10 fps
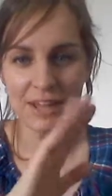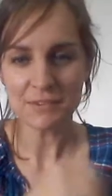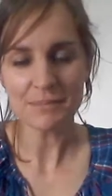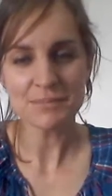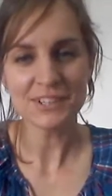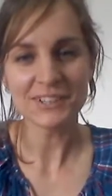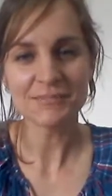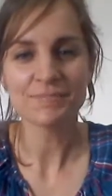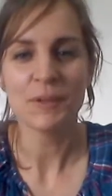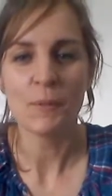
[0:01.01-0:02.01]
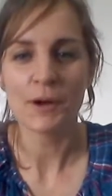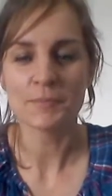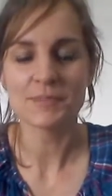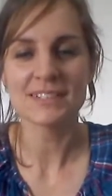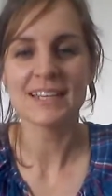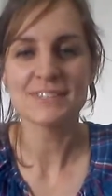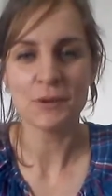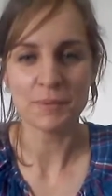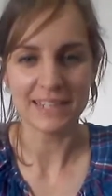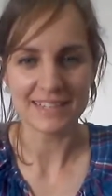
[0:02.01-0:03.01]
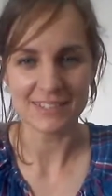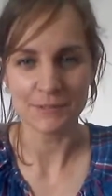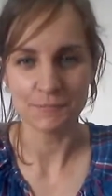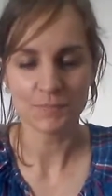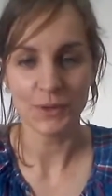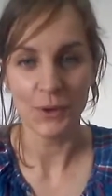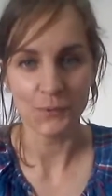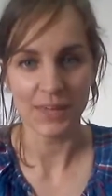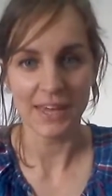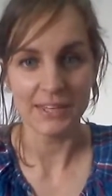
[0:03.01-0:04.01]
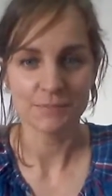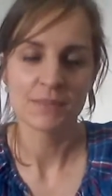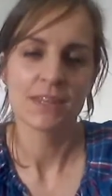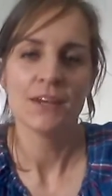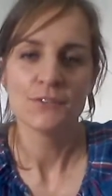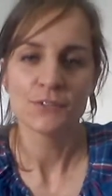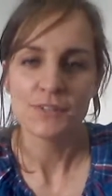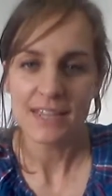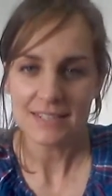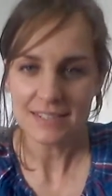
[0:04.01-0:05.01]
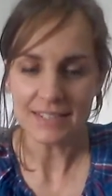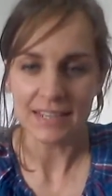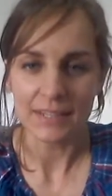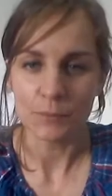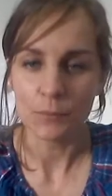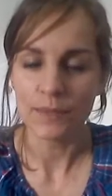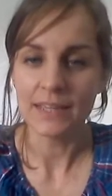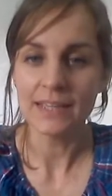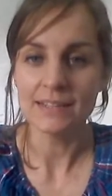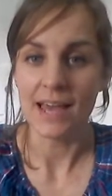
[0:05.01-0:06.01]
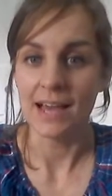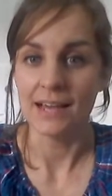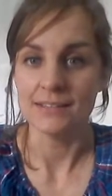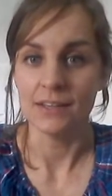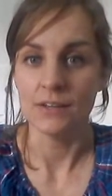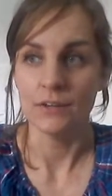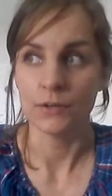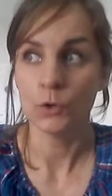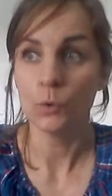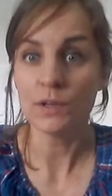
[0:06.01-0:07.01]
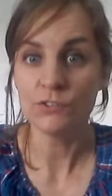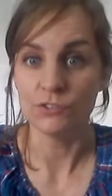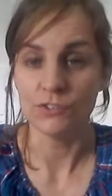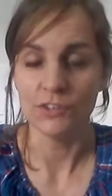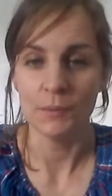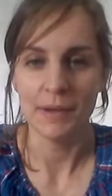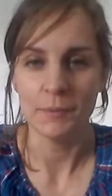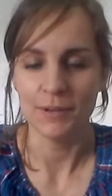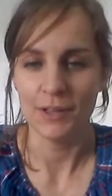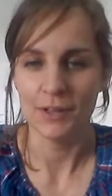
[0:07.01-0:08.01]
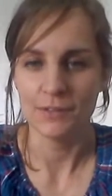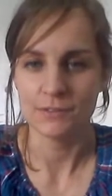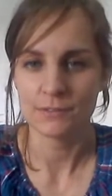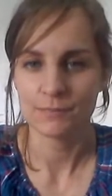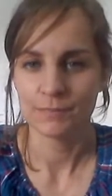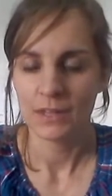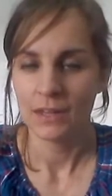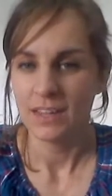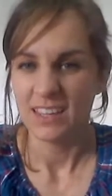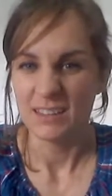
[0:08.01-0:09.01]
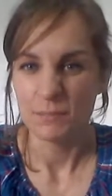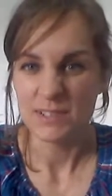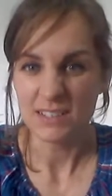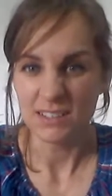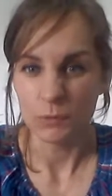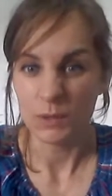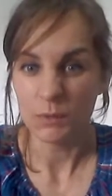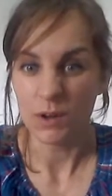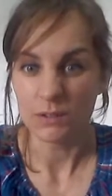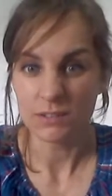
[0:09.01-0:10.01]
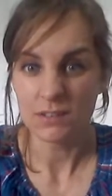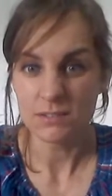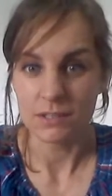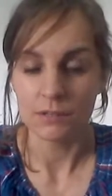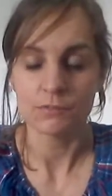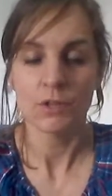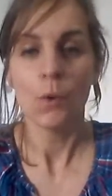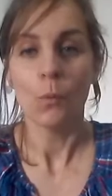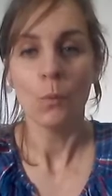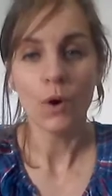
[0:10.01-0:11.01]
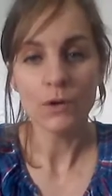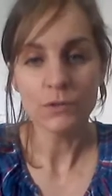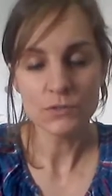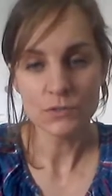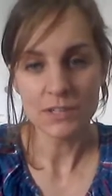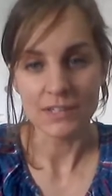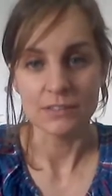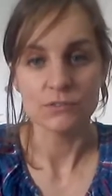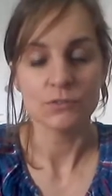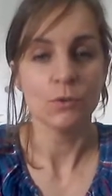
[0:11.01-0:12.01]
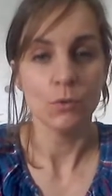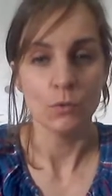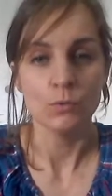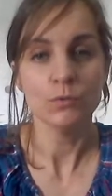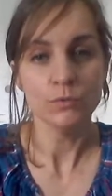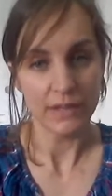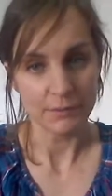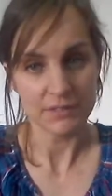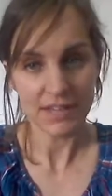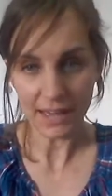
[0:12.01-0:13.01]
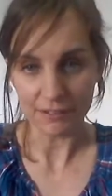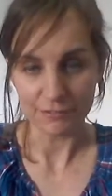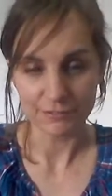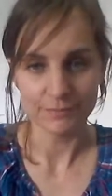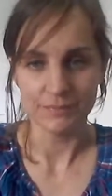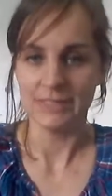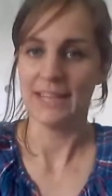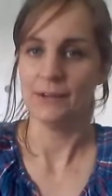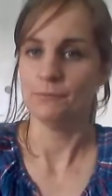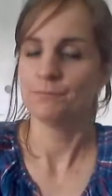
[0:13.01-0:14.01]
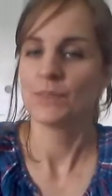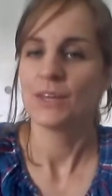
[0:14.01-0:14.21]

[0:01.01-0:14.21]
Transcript: Hi, reception. Welcome to today's topic lesson. Okay, so yesterday we had a question about plants. In particular, we were asking ourselves what things do all flowers have? Now,